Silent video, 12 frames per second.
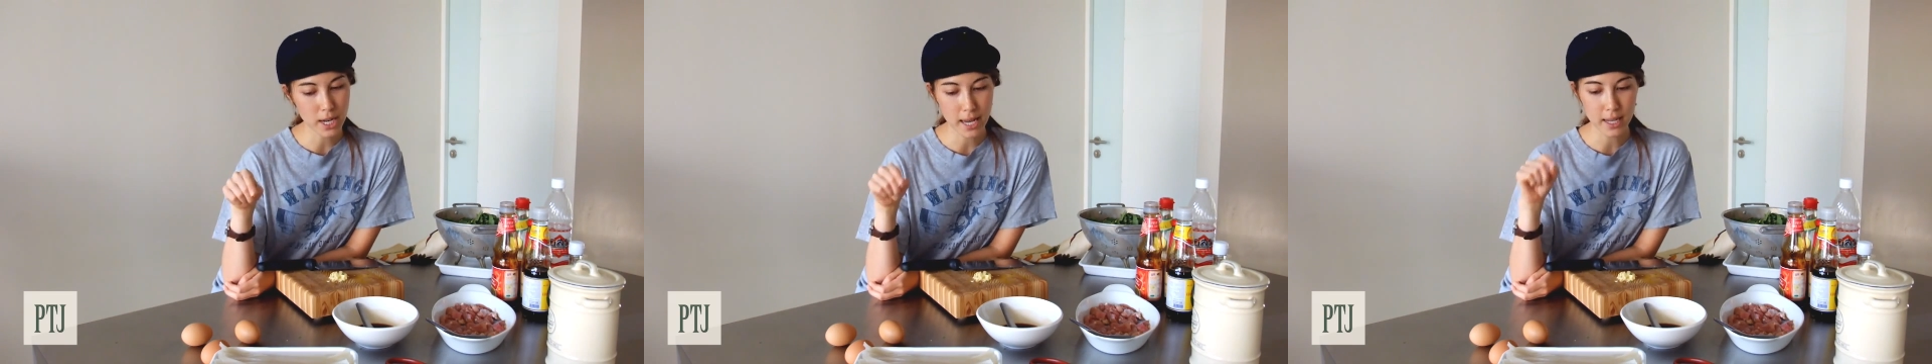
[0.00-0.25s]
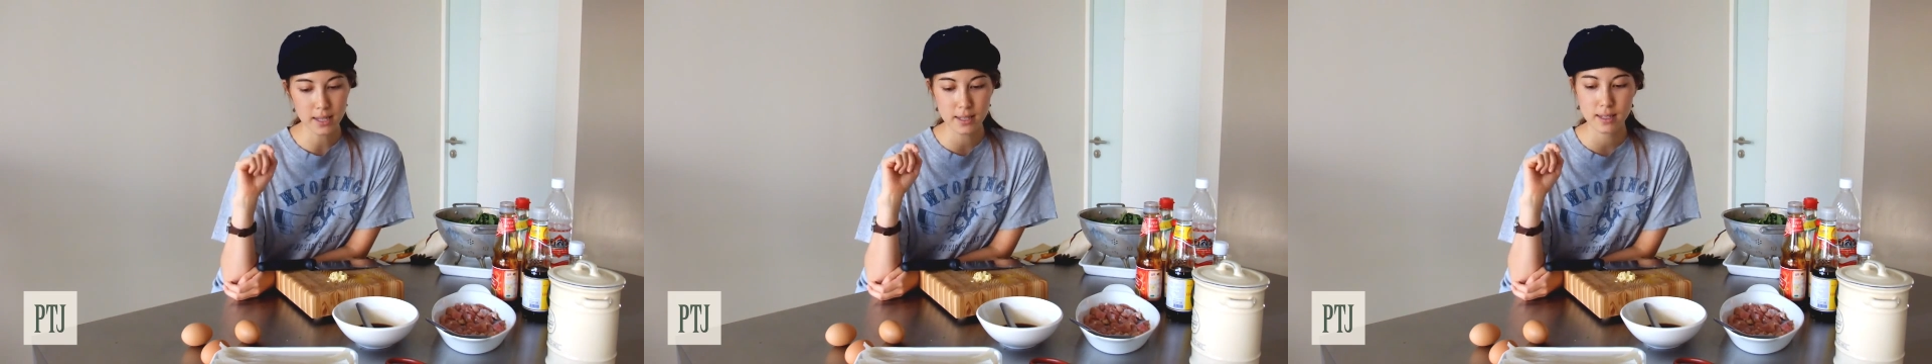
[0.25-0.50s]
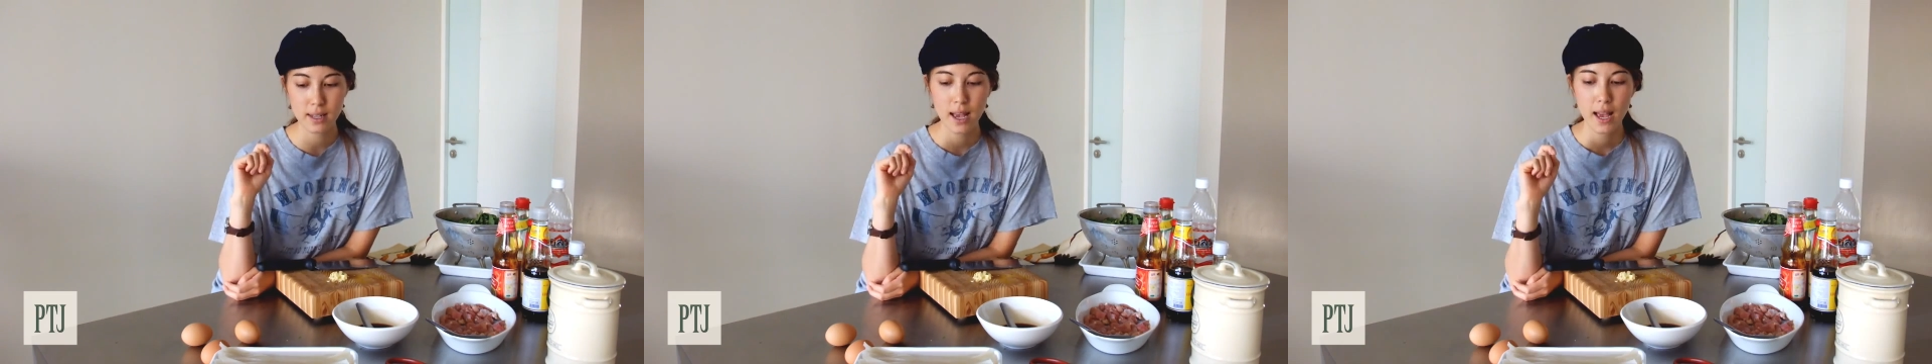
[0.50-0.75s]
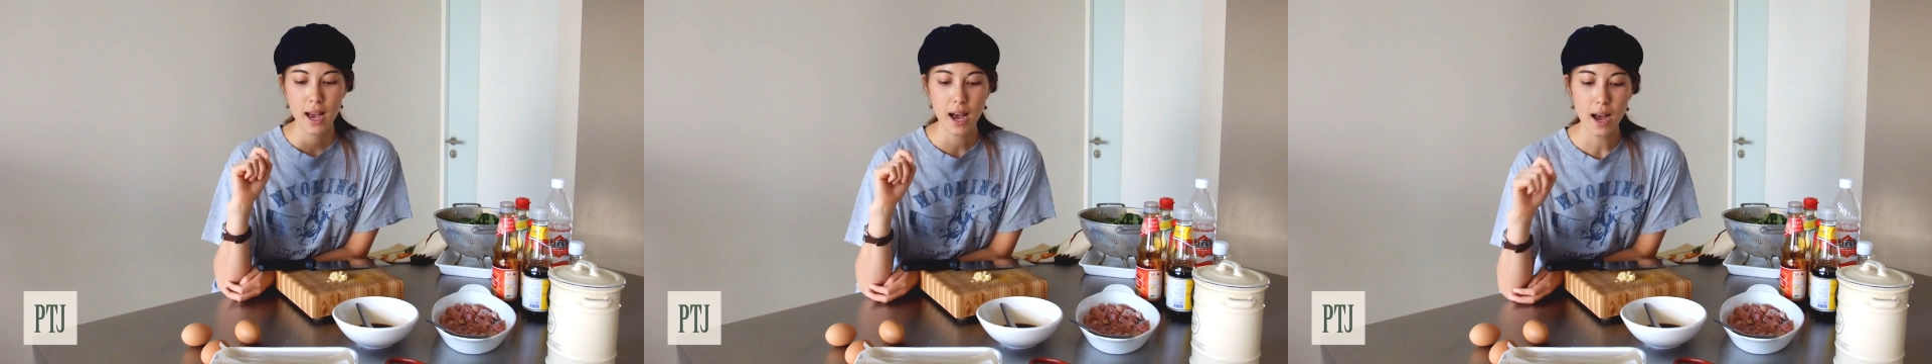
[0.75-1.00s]
eggs.
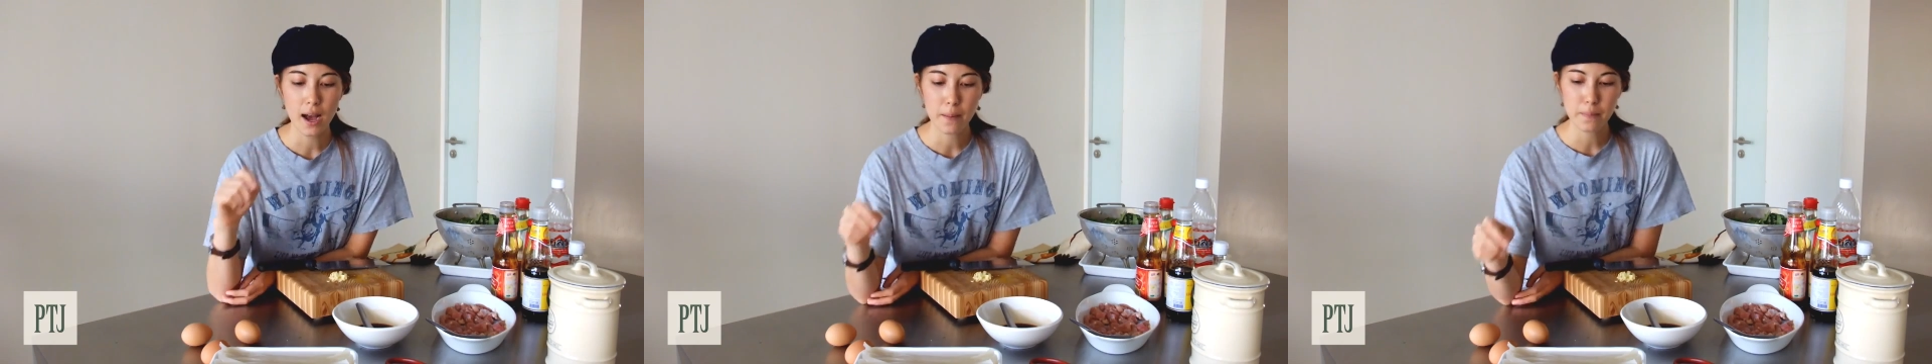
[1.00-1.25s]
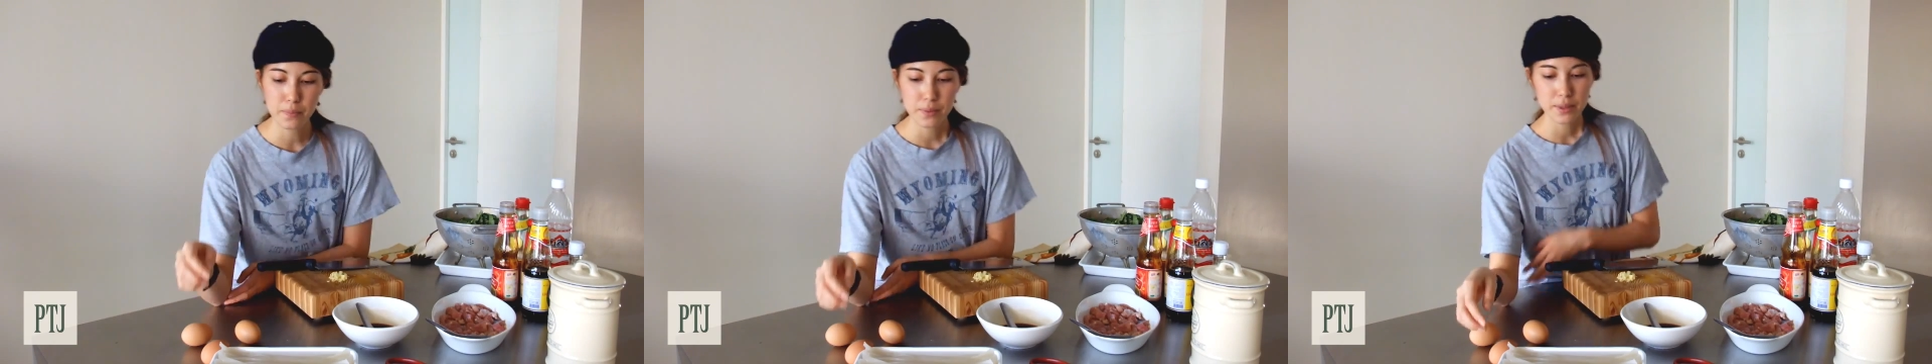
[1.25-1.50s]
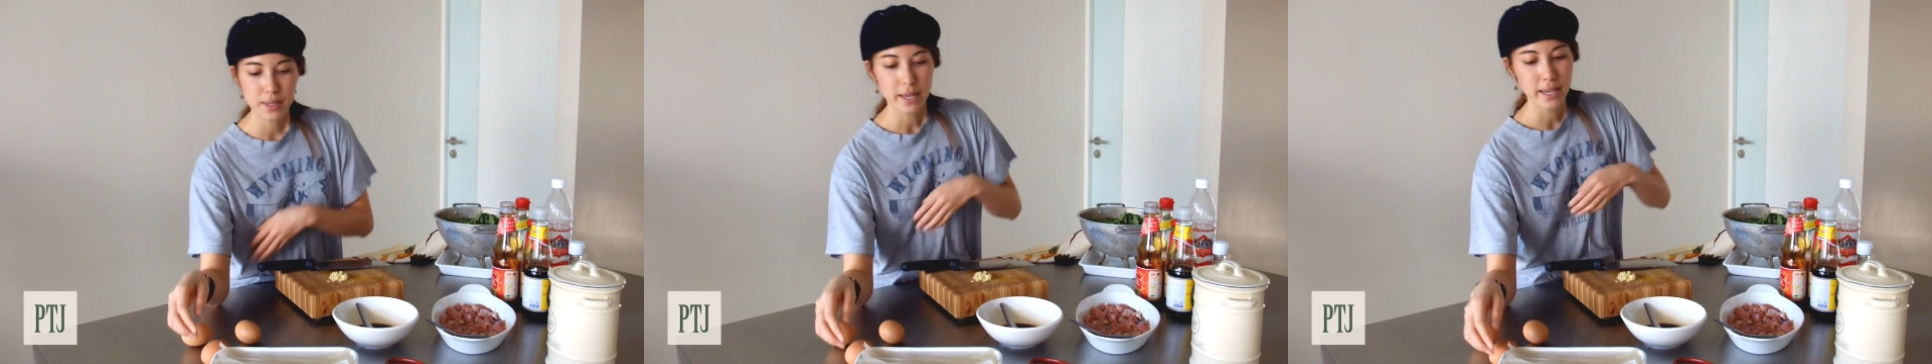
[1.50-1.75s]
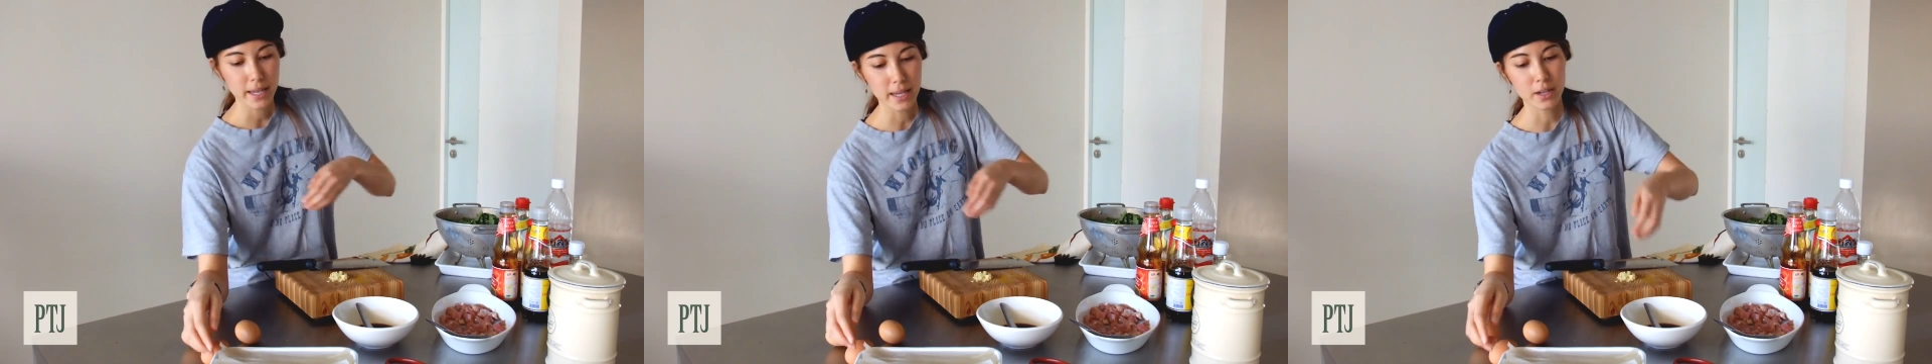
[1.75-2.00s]

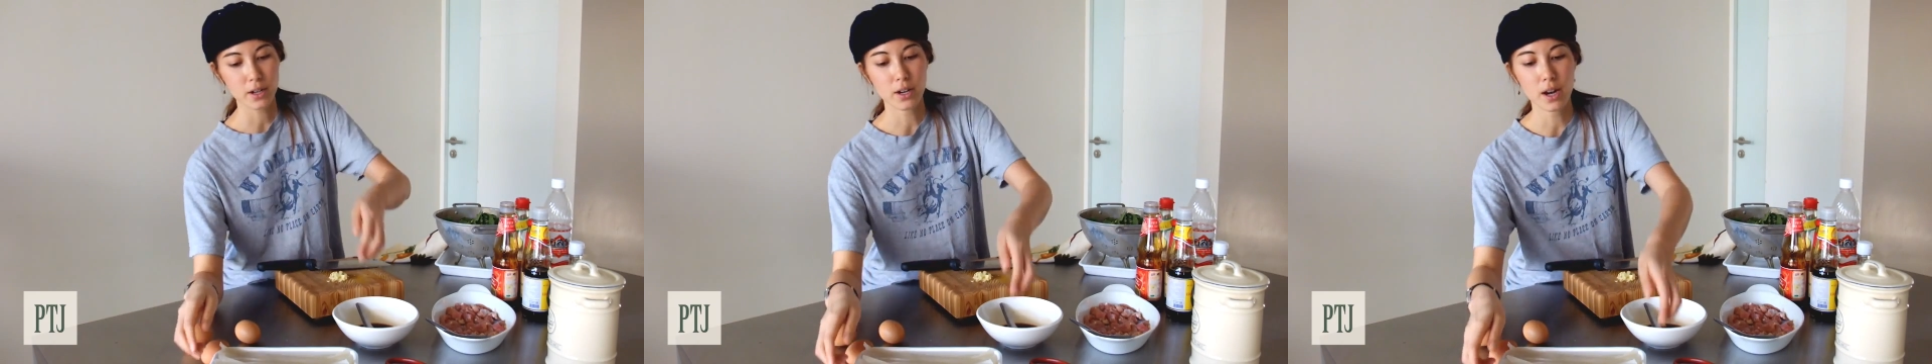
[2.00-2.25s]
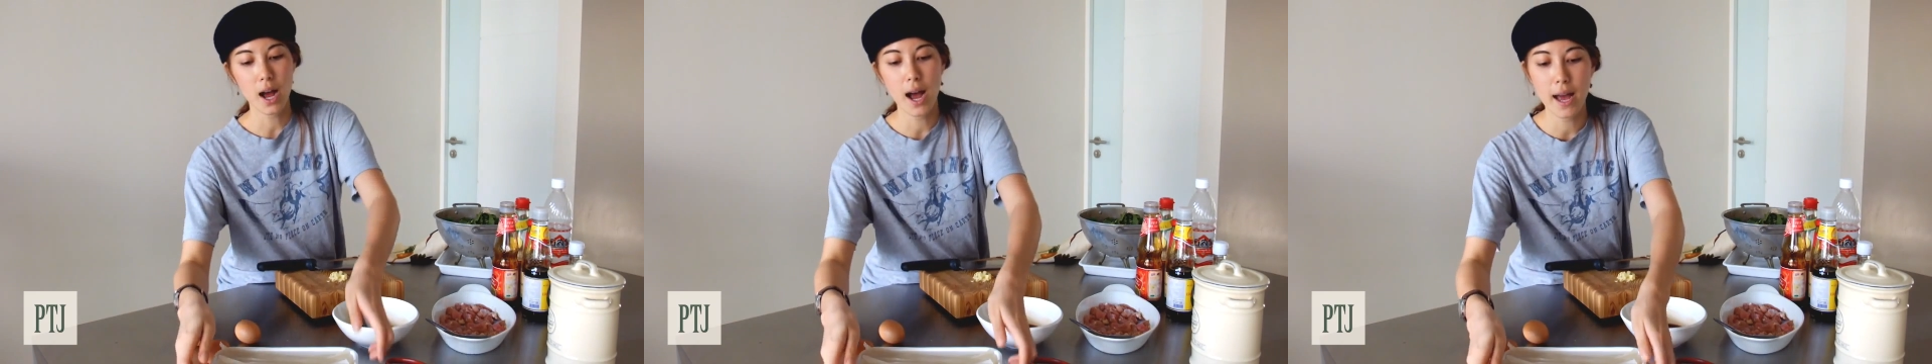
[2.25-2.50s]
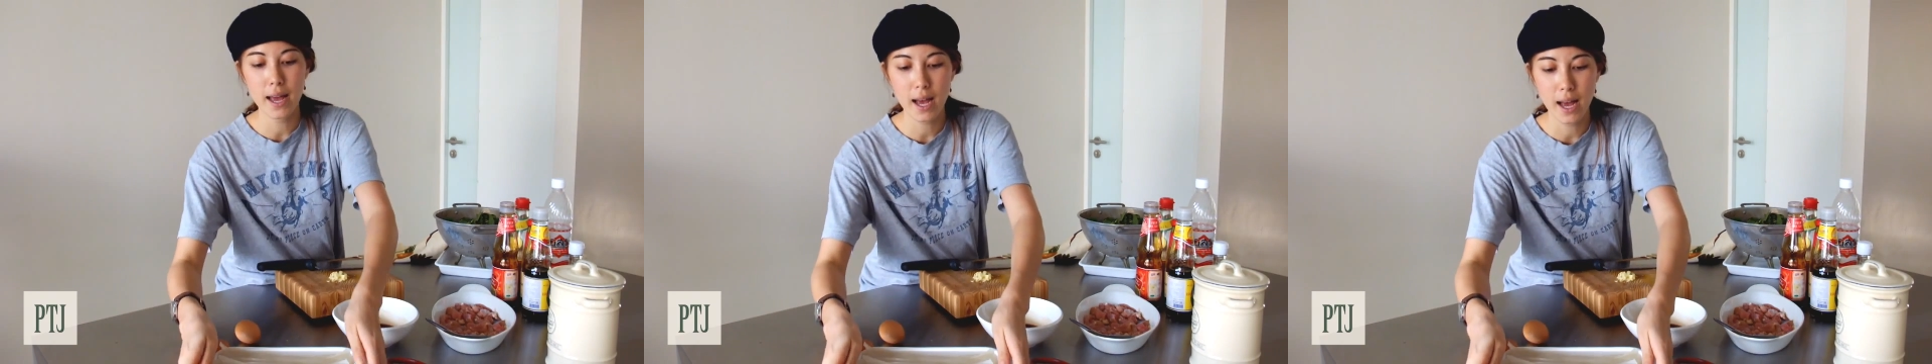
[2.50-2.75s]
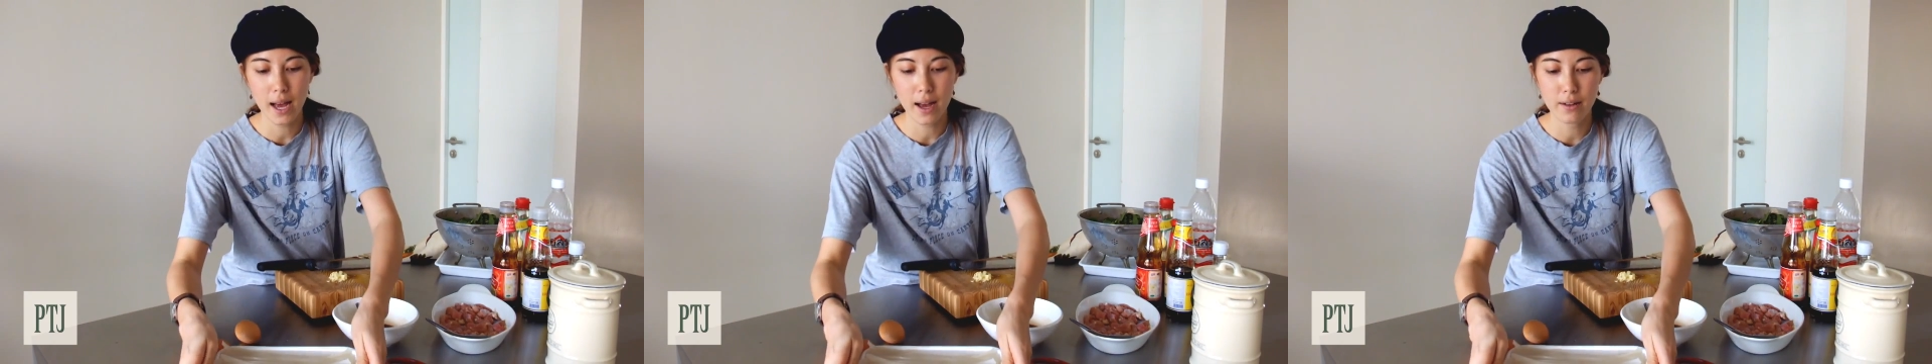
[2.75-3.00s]
Here
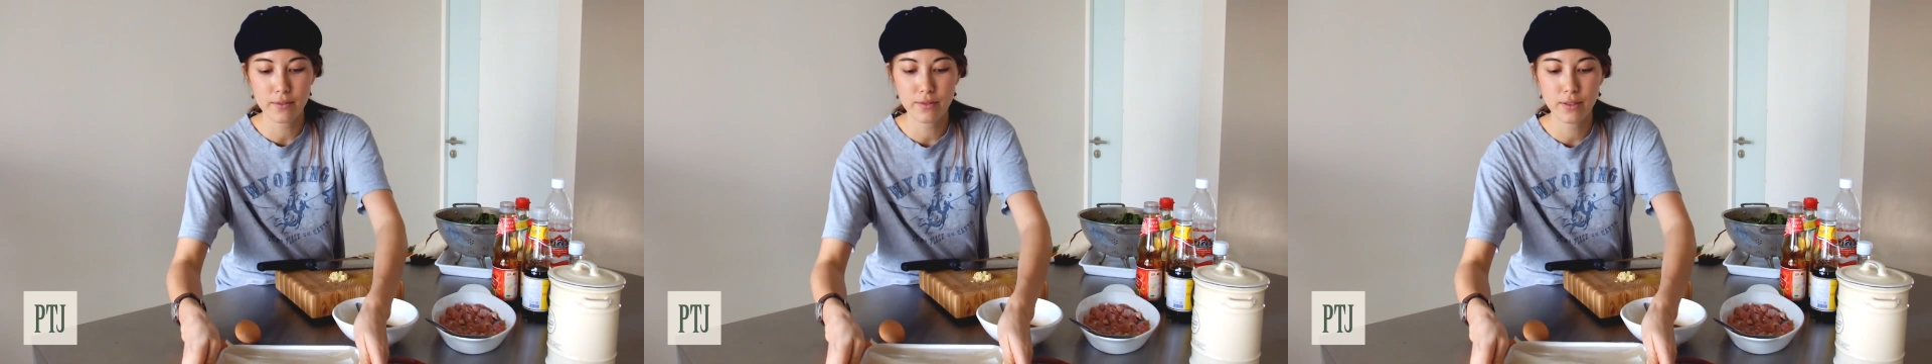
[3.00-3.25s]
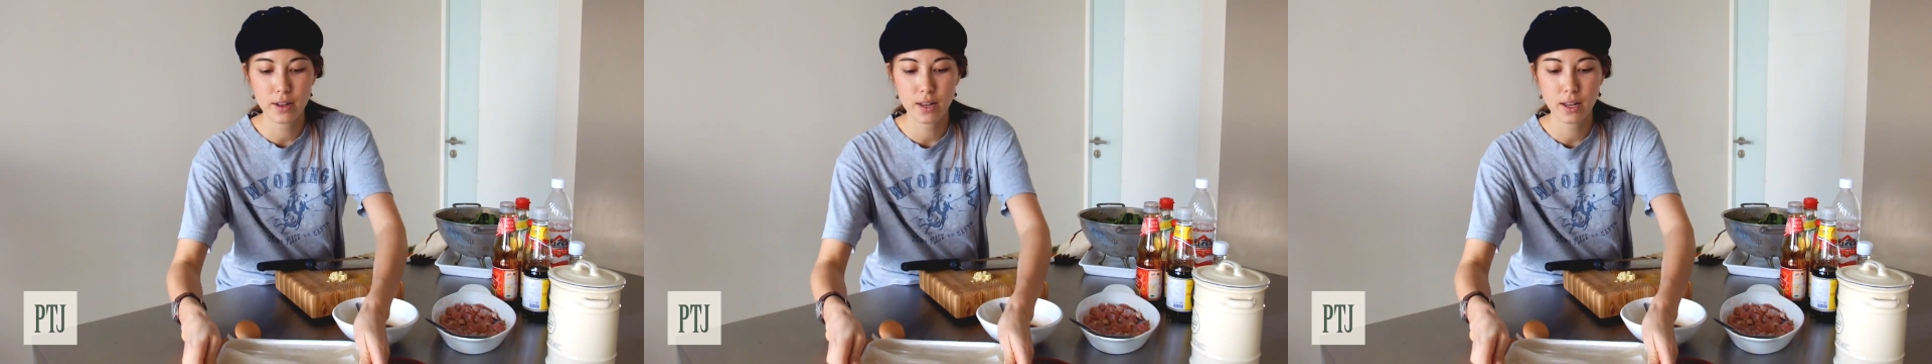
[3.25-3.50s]
I'm